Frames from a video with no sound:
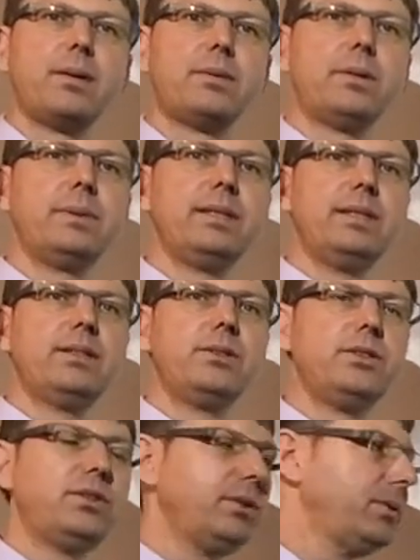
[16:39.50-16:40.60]
what we need to
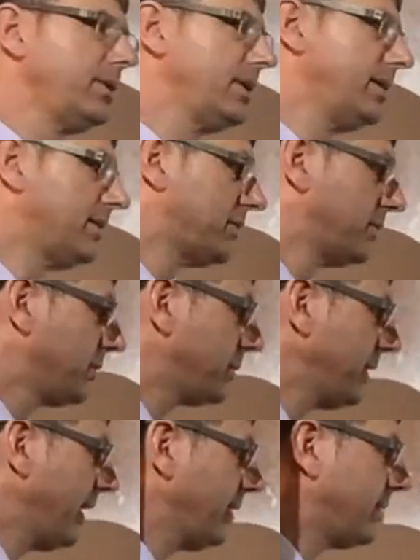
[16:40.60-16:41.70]
do is to
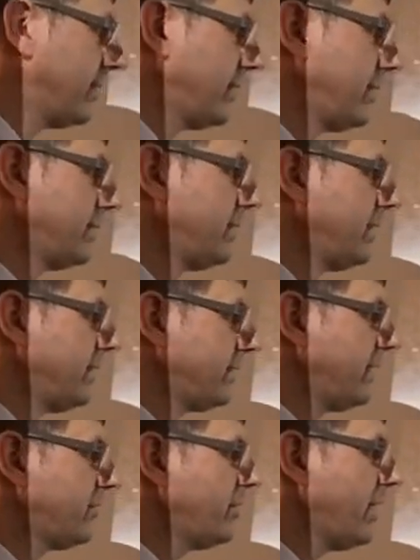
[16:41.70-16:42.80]
create
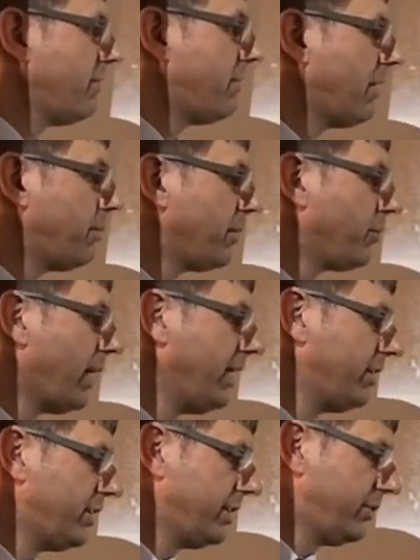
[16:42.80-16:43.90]
such an
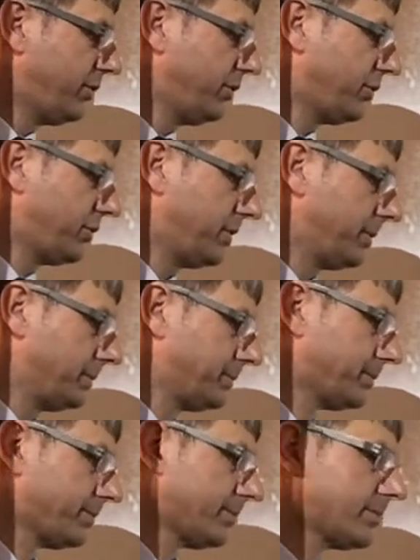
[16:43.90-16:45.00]
evaporation system,
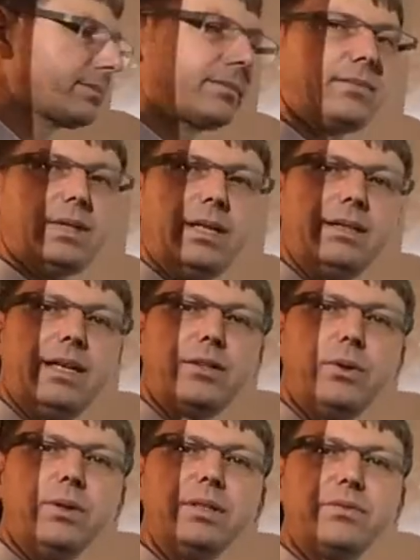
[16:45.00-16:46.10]
and I
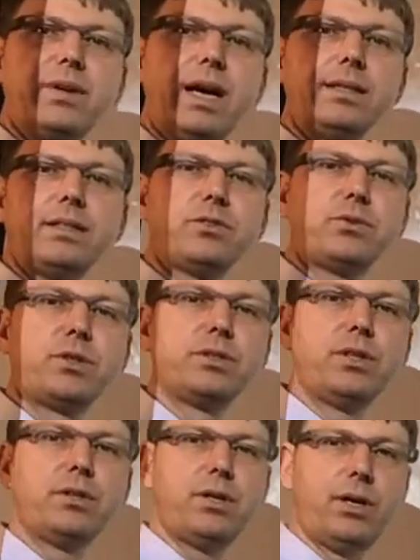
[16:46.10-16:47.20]
call it Finance
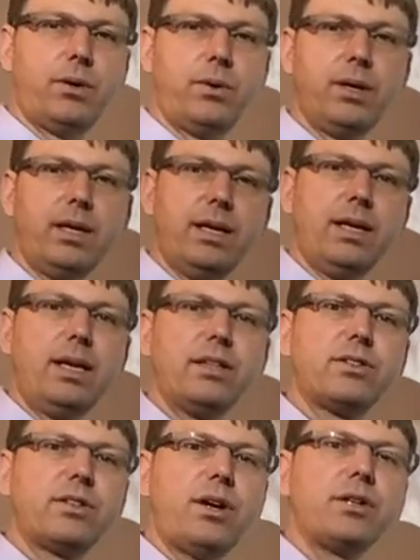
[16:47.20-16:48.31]
4.0.
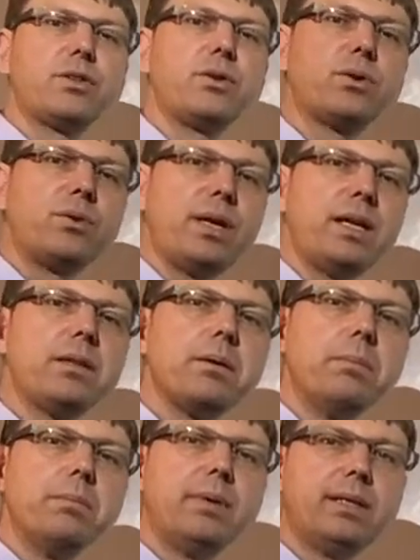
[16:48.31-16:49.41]
It's going to
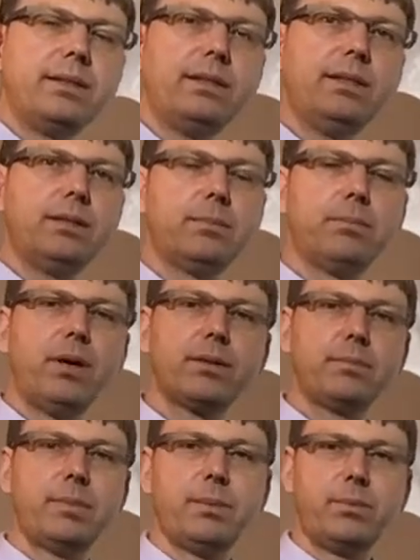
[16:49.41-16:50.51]
create money in a
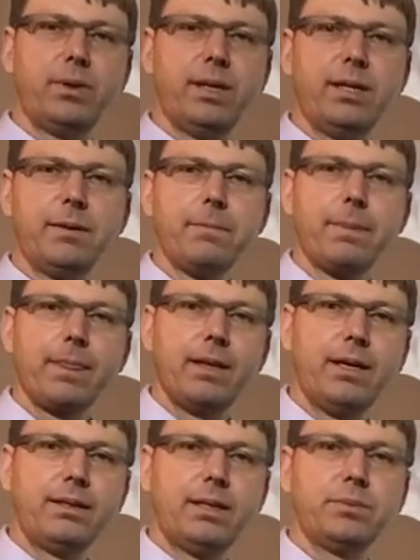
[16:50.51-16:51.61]
bottom-up way,
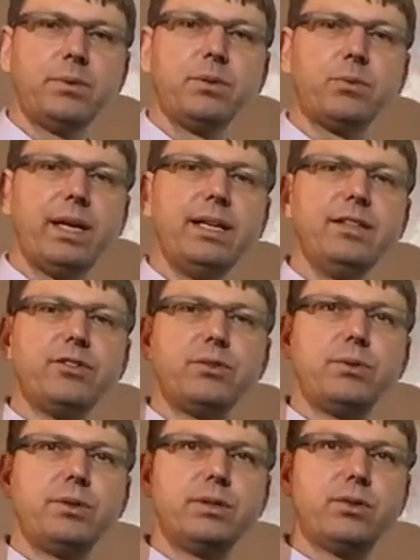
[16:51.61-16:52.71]
and that will raise
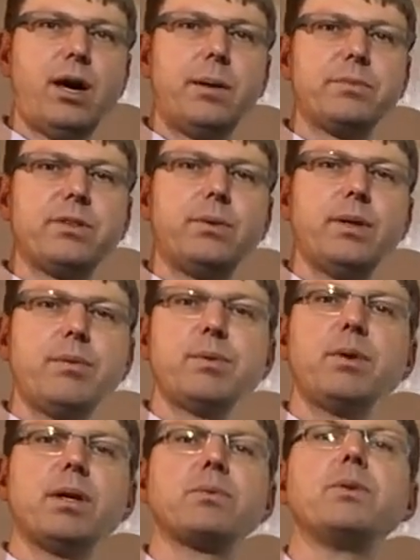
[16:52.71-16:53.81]
to the top, so
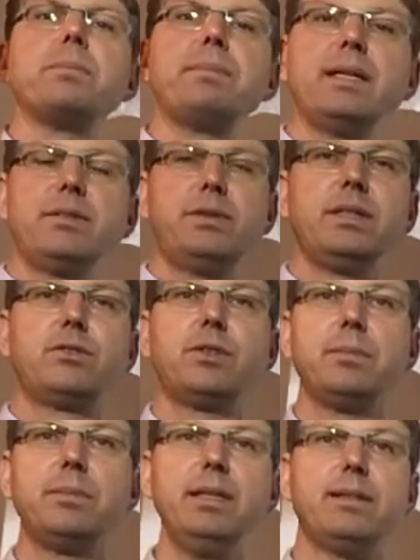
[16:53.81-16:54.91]
everyone will benefit
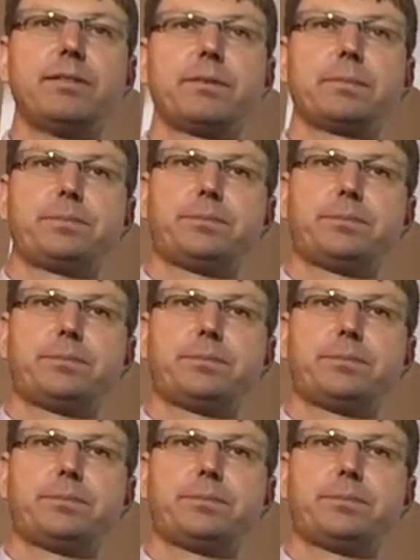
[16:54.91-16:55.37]
from this.